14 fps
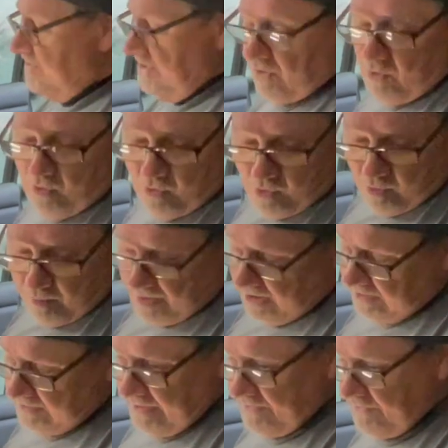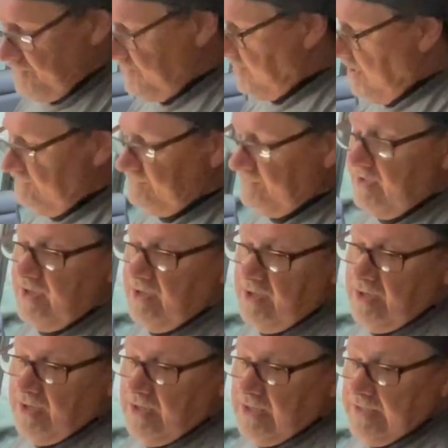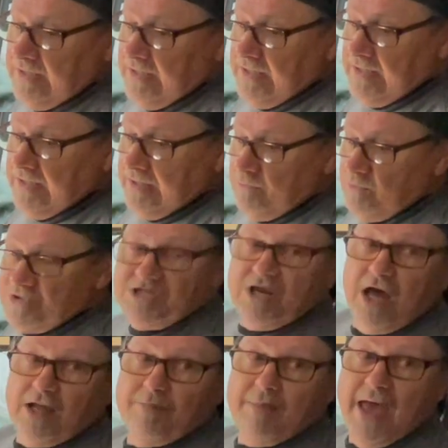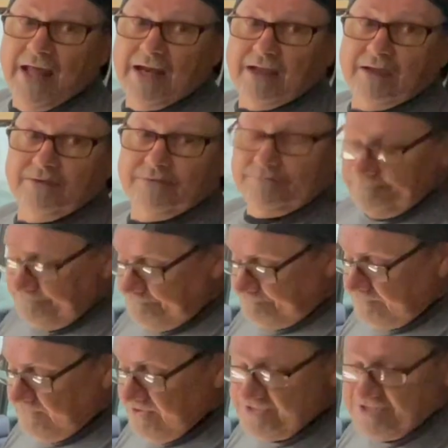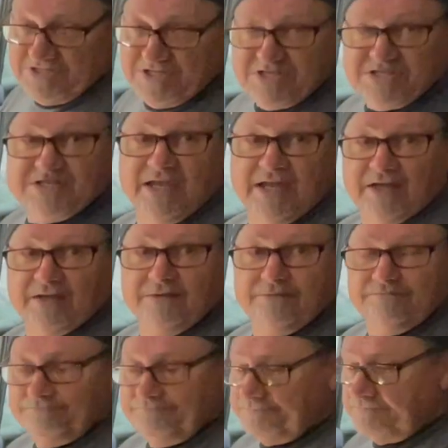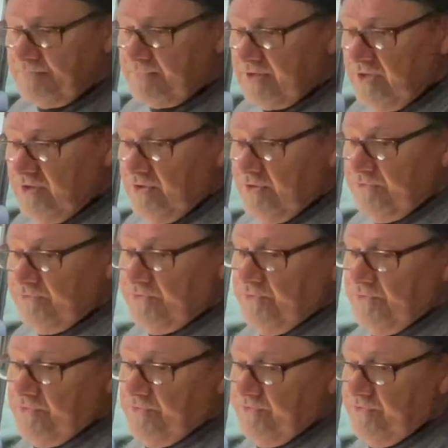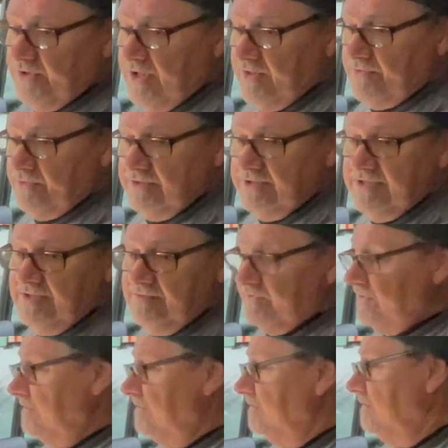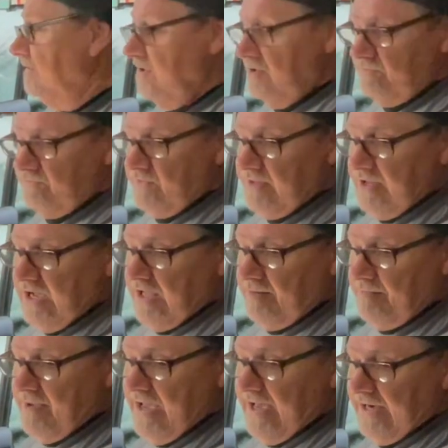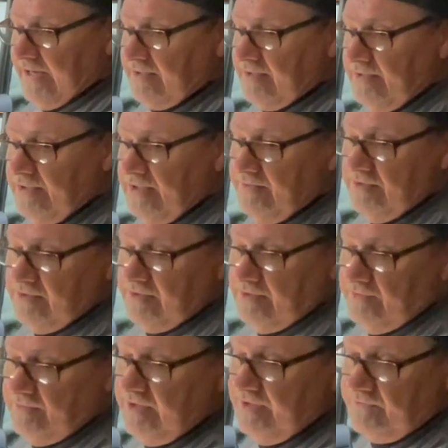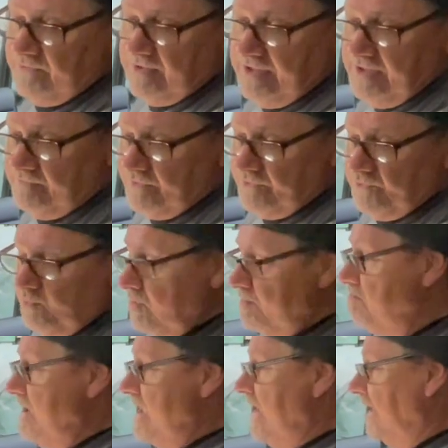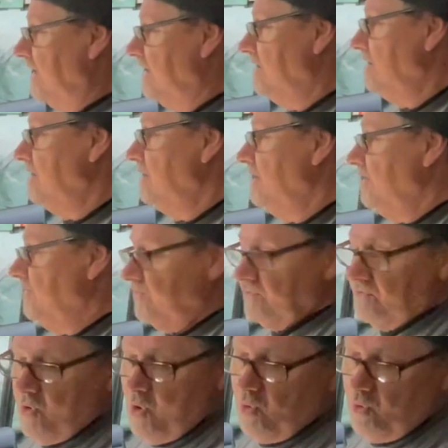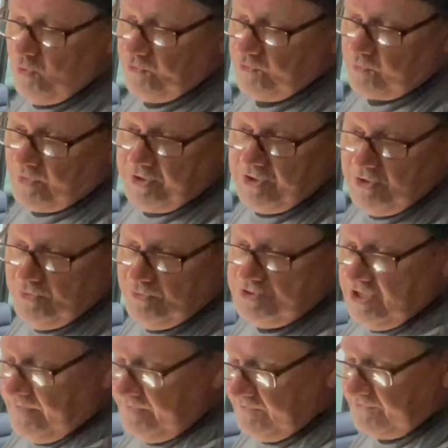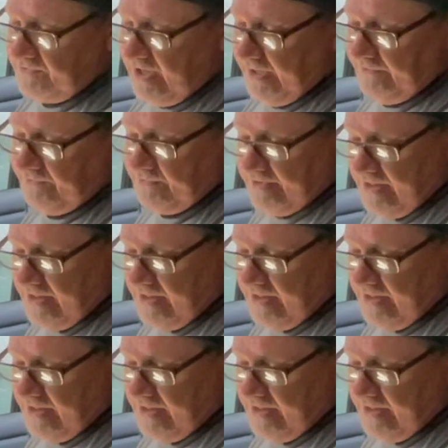and a whole pile of other stuff, was an automatic. This is a stick. So there's another lever for the automatic, and these levers were big. So the holes were huge on the side. So